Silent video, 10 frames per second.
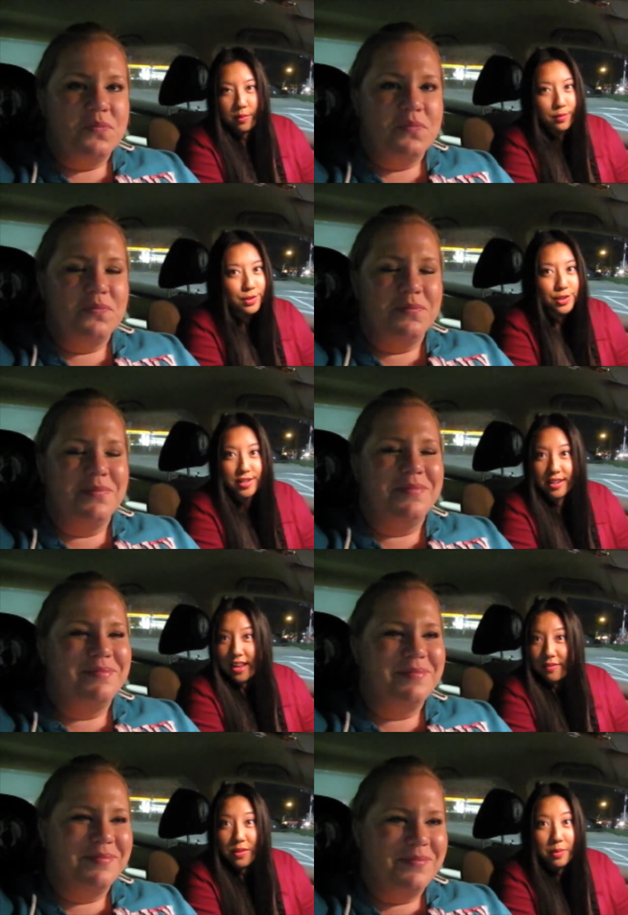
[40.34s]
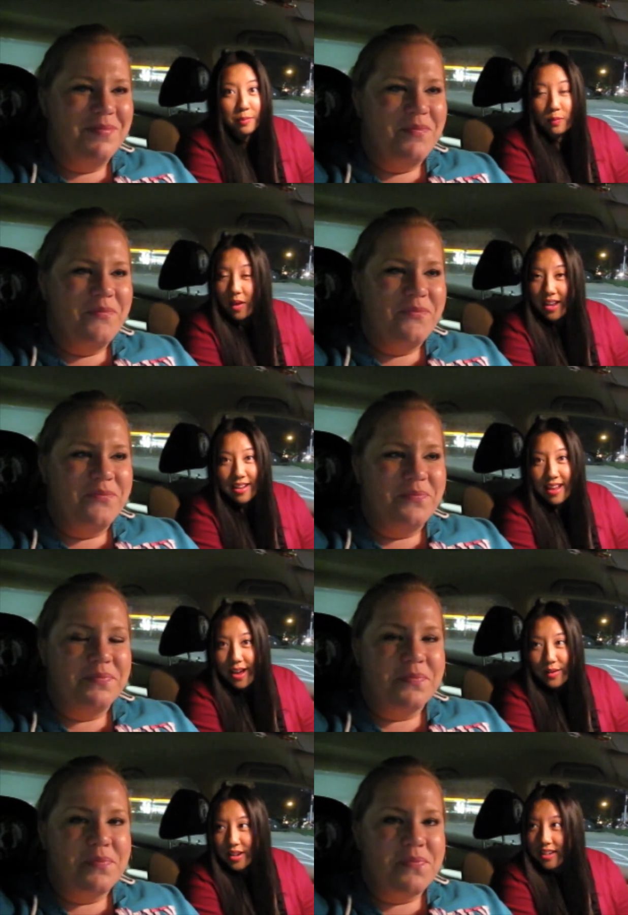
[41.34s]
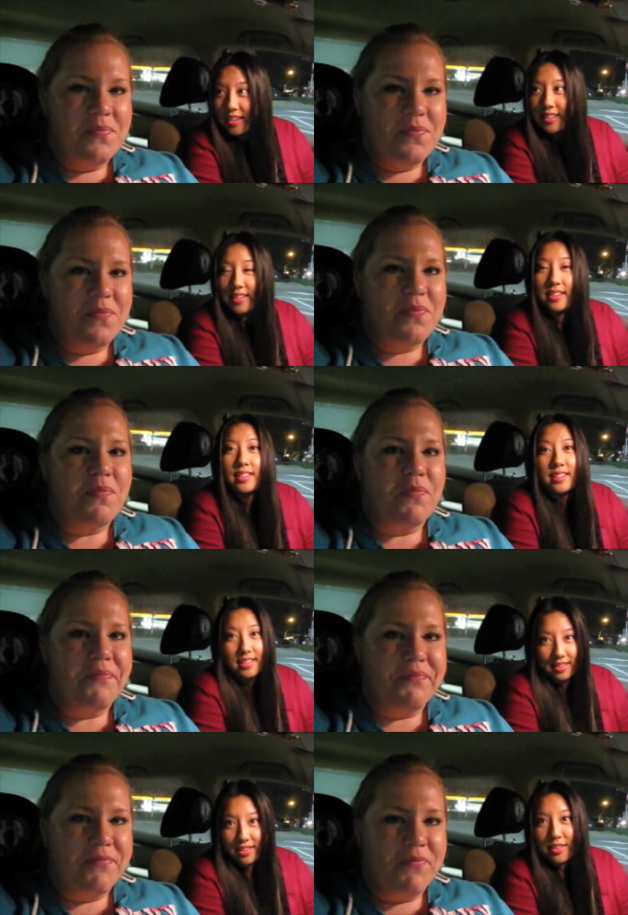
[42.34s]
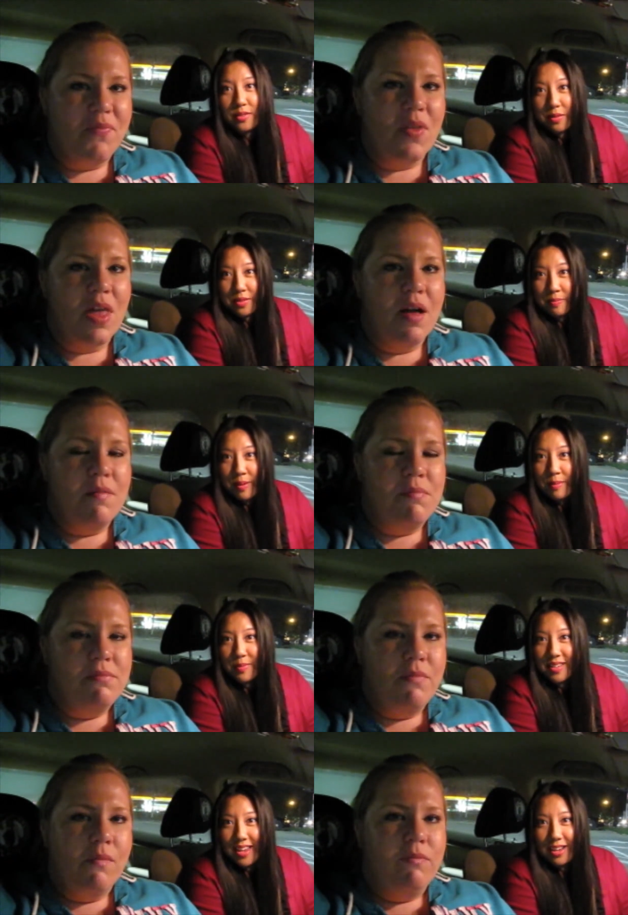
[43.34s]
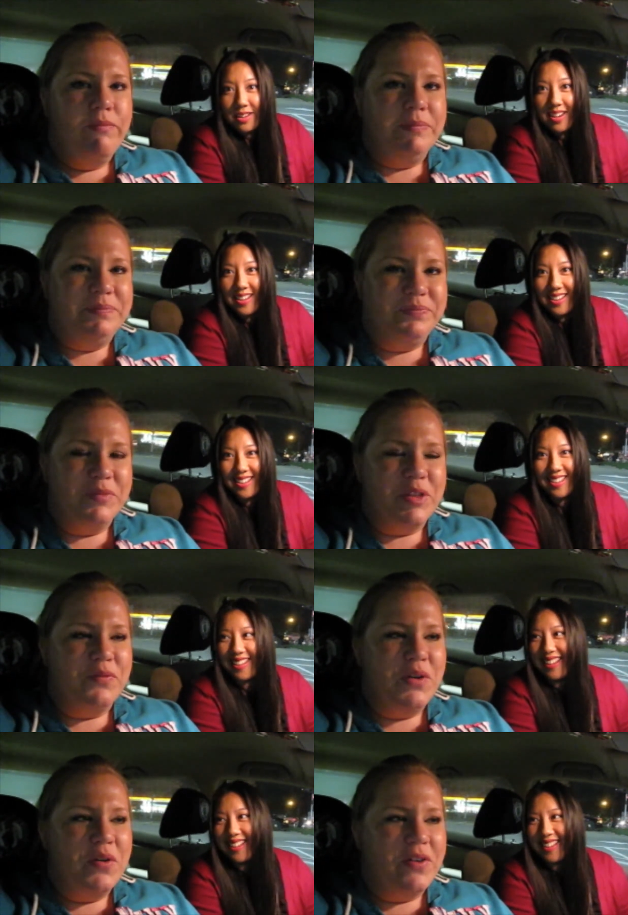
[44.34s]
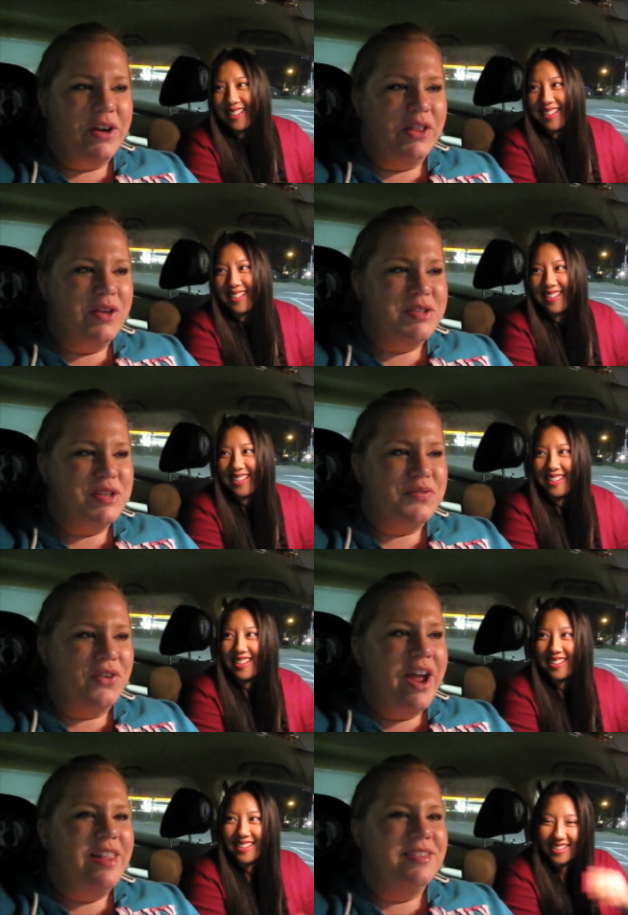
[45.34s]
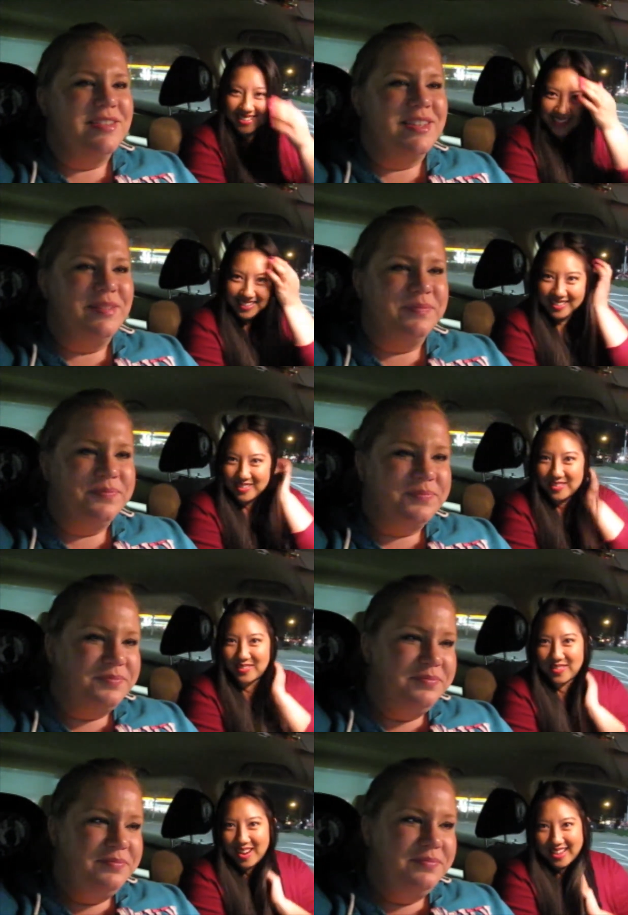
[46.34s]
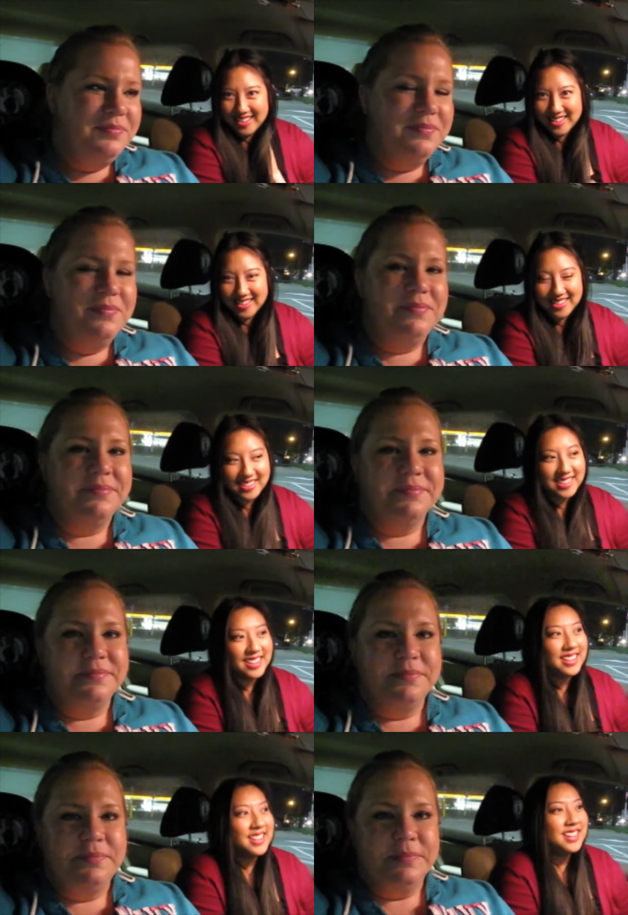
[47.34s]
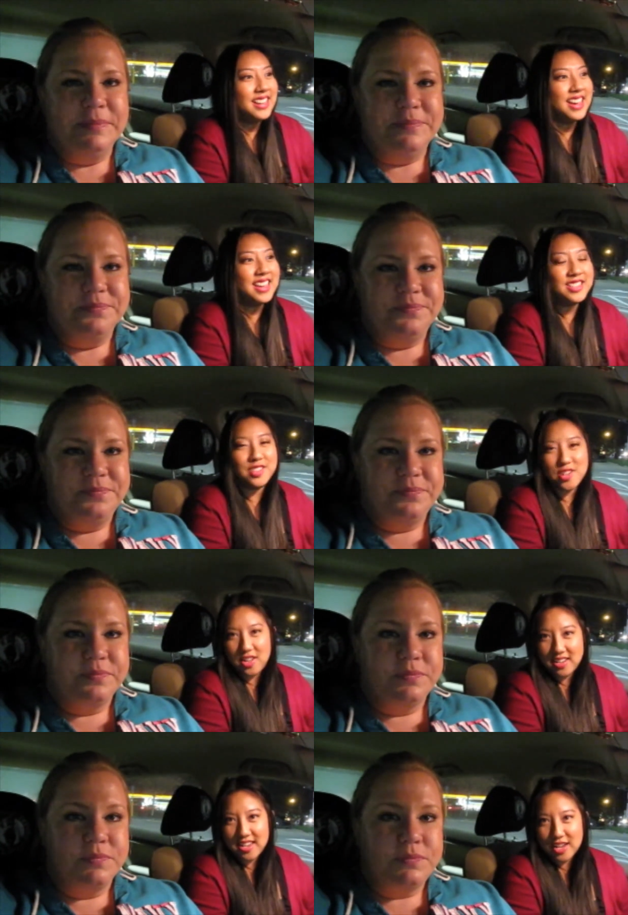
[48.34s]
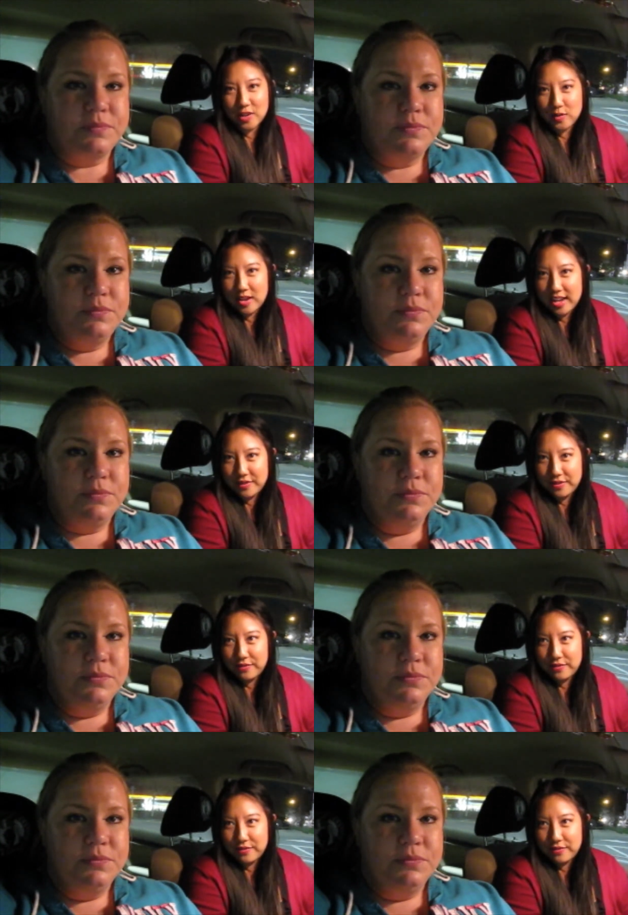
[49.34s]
Speaker 1: we're just gonna have to wait an hour, mm-hmm. throw some people down with a
Speaker 2: few of our closest friends.
Speaker 1: Right. Mm-hmm. I guess they're calling it Gray